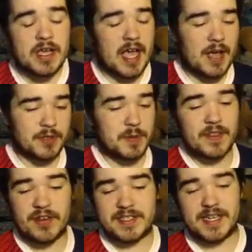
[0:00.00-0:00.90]
We spent
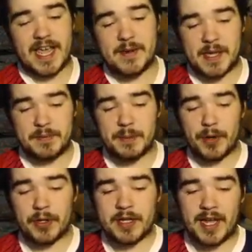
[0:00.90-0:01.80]
the rest of the game keeping the
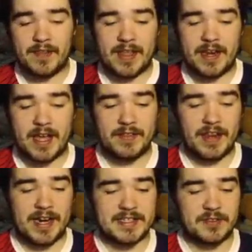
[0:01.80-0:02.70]
ball, and then in the
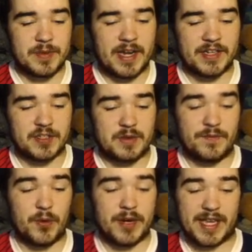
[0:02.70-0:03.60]
90th minute I just went
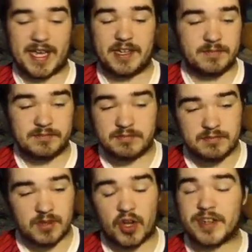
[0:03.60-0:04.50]
forward again and
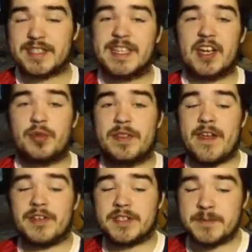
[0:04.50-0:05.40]
got a 6th with
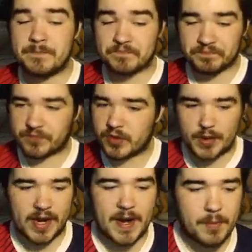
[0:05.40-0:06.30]
Eriksen. Don't
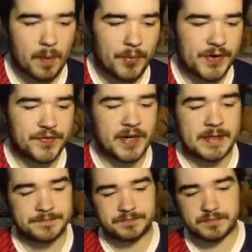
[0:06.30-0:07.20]
get any more points for that.